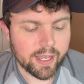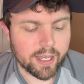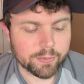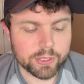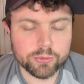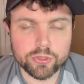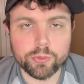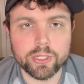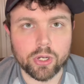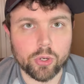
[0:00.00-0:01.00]
Um, he was
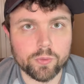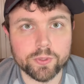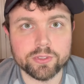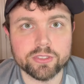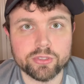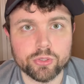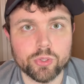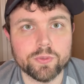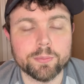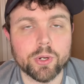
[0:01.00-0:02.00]
going over the
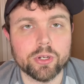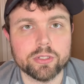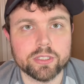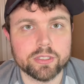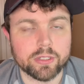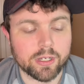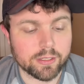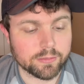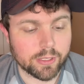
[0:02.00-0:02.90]
turnover mark uh,